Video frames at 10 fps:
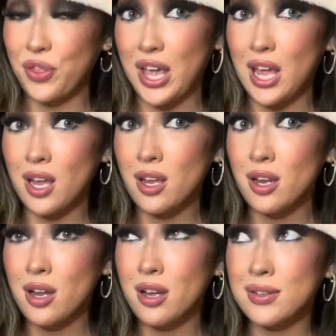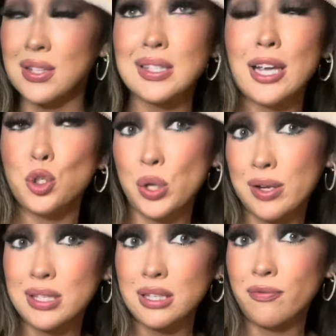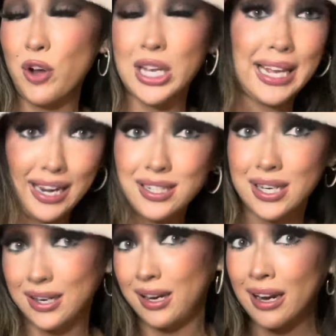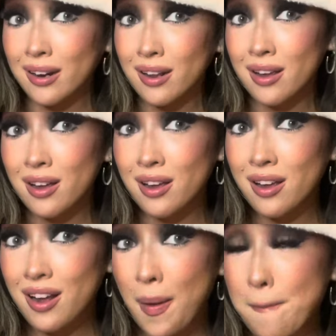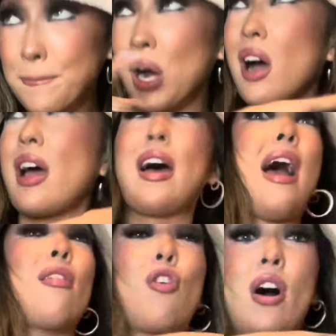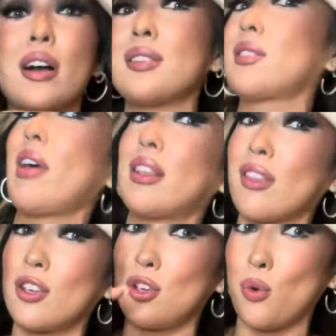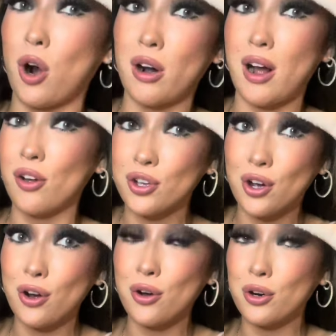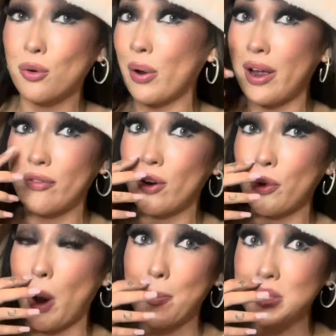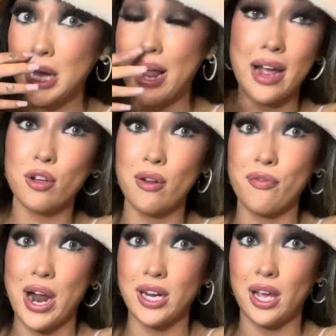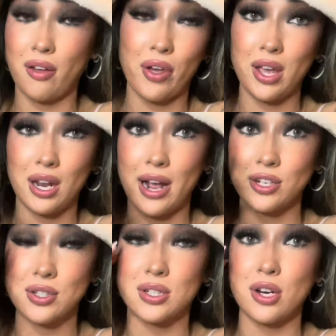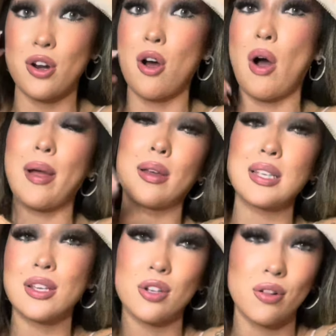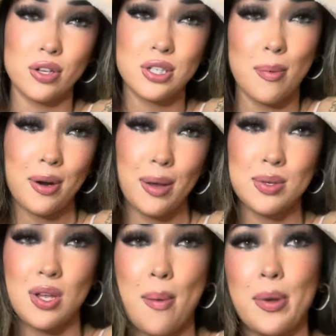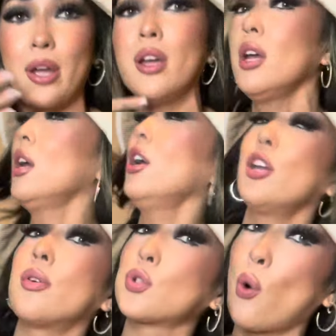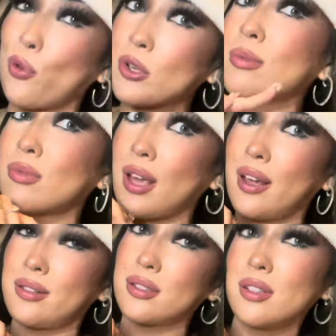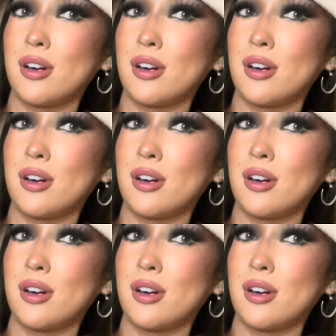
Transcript: thing since like 2018. But I lost like the URL code or whatever, the website. I couldn't find it. Like, and I just didn't know. I guess I could have looked it up on Amazon. But, you know, I was going through some things, you